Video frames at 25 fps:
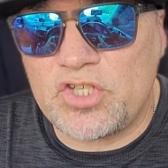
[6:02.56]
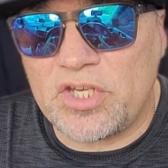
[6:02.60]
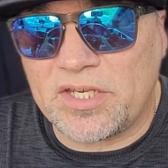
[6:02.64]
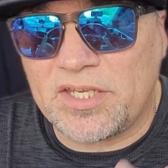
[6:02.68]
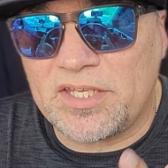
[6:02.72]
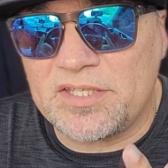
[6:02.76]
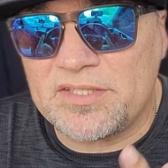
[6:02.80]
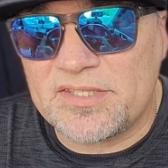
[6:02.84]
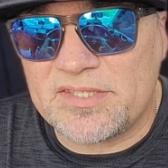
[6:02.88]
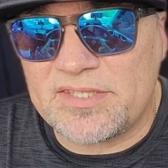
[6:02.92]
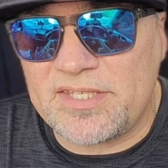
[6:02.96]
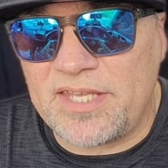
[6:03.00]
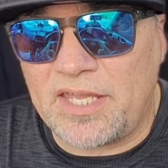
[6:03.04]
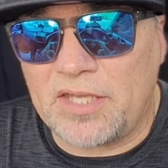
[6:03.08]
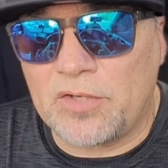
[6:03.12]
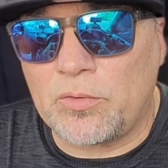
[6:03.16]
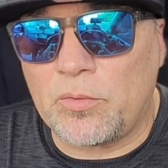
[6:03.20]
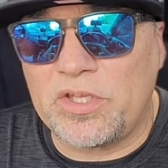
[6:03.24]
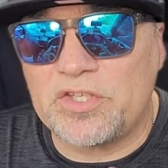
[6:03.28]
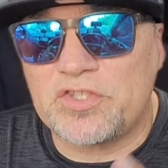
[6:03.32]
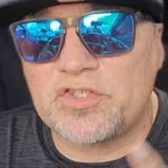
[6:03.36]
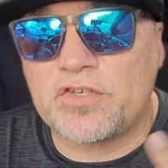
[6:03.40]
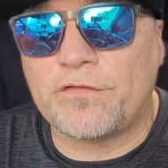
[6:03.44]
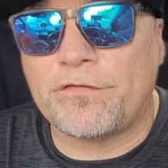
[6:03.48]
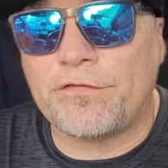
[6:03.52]
Chicken
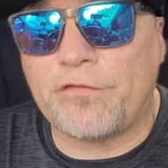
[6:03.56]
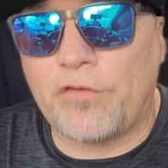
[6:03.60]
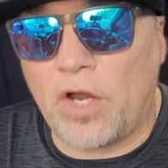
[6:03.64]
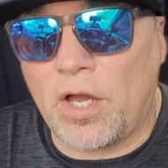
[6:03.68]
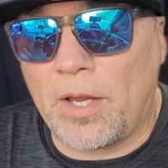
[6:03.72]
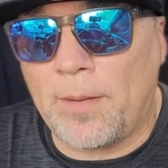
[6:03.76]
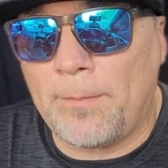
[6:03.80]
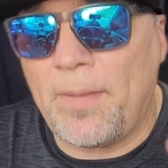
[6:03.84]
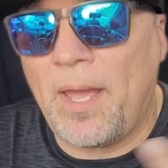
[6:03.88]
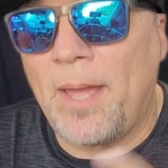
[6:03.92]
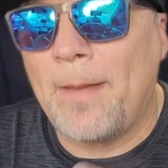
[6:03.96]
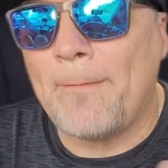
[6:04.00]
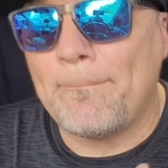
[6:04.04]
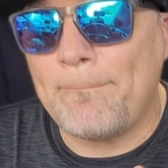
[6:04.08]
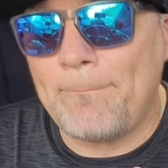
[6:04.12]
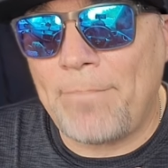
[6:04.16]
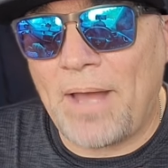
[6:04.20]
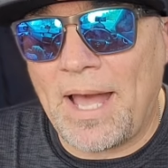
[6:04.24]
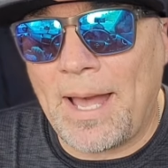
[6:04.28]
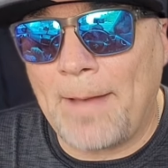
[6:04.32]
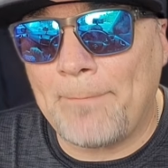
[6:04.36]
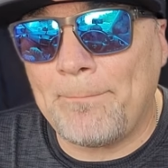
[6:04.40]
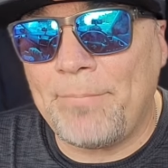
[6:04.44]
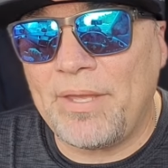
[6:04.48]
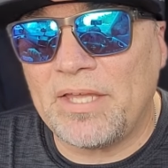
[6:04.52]
Sandwich from
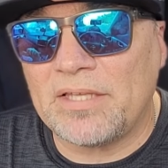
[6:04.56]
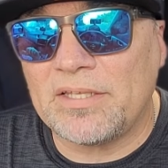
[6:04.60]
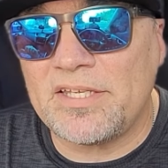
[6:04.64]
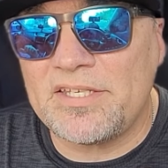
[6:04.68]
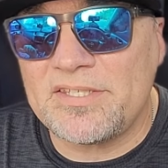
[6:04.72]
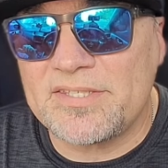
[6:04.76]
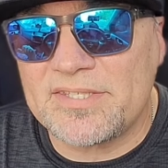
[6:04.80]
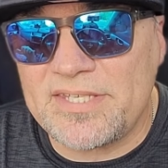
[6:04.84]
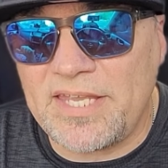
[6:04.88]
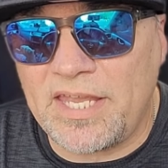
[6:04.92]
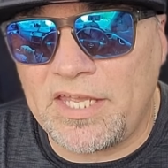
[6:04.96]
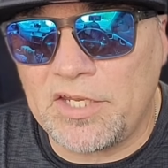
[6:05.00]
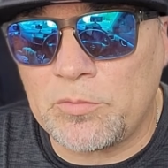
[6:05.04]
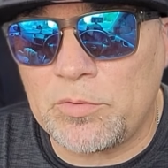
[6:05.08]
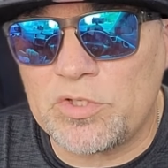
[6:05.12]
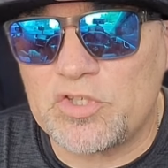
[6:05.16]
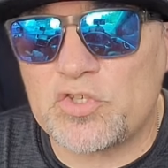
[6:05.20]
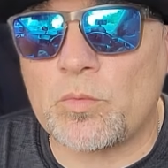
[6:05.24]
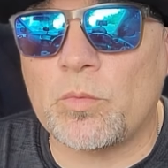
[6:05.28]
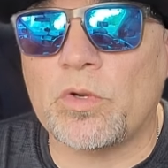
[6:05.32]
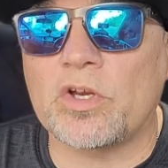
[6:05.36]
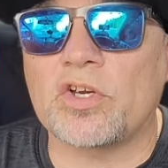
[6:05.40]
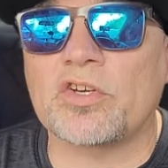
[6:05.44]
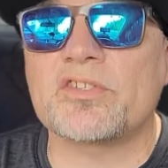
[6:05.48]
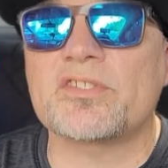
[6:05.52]
Potbelly
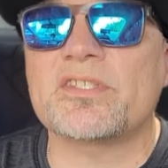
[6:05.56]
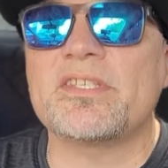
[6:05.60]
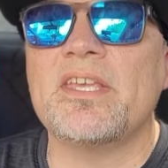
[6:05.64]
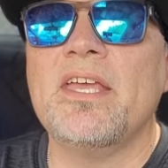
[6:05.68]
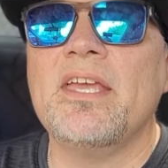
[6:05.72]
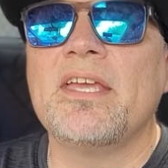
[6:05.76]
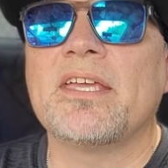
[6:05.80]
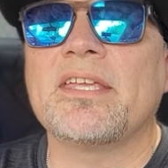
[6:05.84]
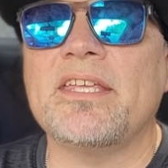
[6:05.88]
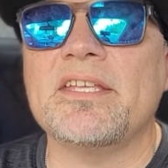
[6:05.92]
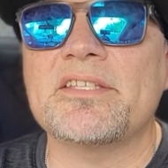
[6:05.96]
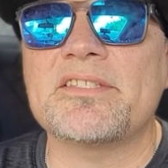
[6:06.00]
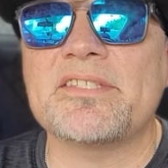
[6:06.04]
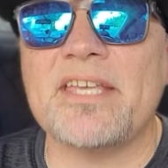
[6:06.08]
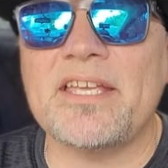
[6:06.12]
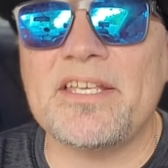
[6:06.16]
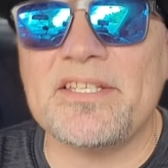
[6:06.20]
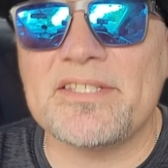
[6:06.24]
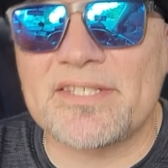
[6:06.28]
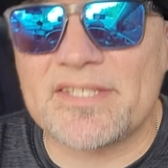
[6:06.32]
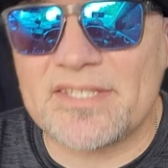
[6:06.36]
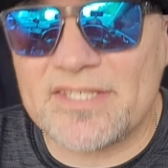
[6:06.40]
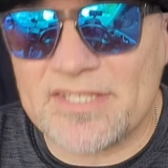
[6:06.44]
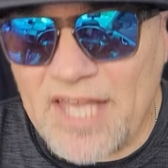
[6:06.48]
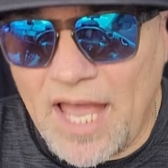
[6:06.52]
Sandwich Works gets a
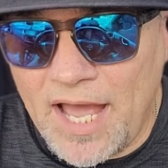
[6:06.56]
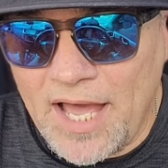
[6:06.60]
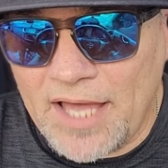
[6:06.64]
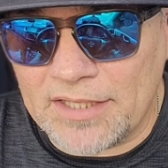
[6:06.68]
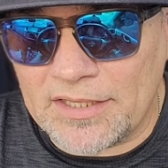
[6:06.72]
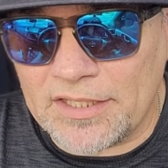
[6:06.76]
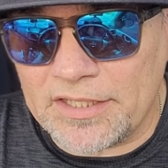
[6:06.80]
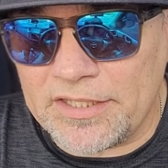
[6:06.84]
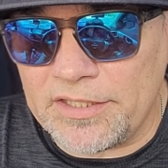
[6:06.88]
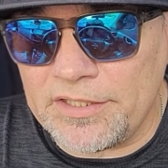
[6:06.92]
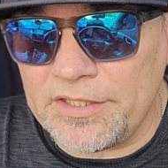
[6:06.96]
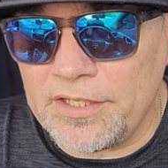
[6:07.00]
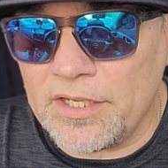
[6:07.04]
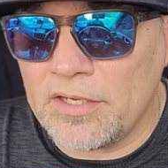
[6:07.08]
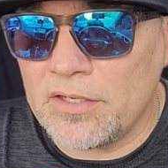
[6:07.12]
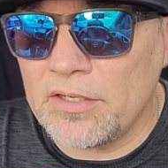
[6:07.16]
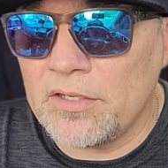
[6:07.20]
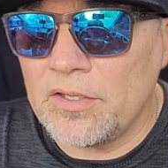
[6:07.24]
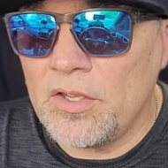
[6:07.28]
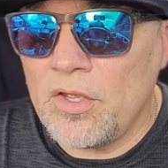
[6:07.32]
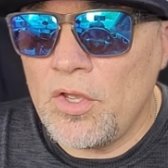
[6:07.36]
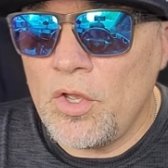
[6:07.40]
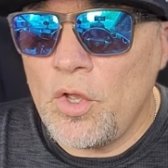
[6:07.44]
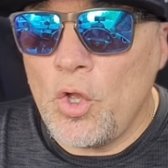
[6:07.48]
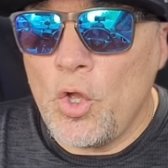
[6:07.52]
solid.
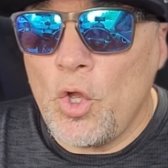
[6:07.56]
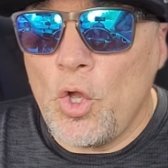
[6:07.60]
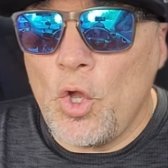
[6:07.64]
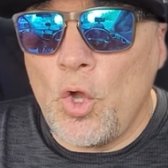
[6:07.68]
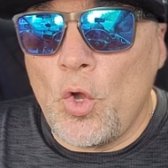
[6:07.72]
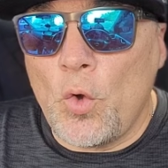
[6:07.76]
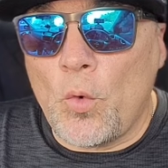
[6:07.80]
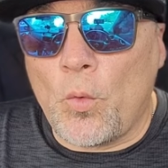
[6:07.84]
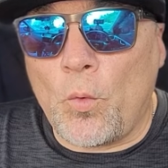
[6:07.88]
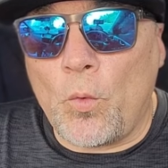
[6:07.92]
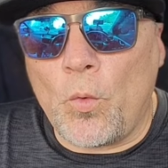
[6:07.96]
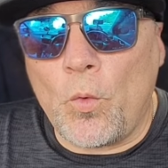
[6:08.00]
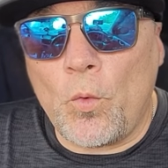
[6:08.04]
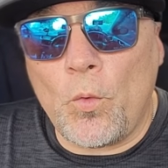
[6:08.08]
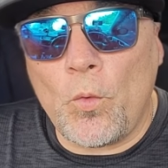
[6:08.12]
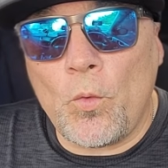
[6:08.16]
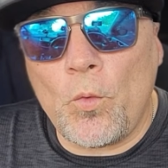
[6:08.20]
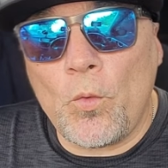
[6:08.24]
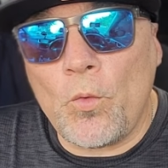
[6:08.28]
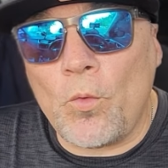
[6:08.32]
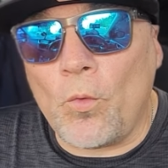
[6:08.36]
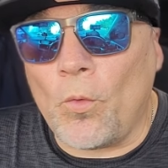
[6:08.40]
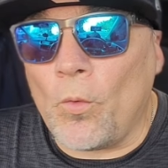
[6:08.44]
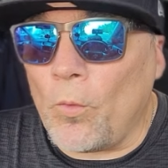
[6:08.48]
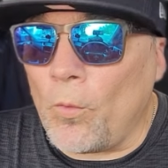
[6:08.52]

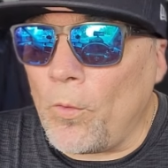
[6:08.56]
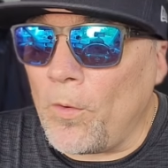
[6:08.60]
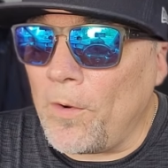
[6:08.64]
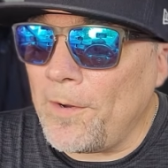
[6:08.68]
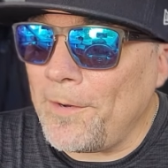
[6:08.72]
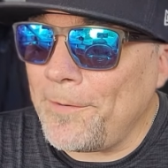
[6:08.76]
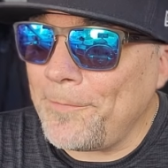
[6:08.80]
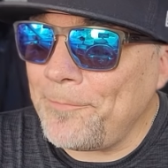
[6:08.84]
Ooh,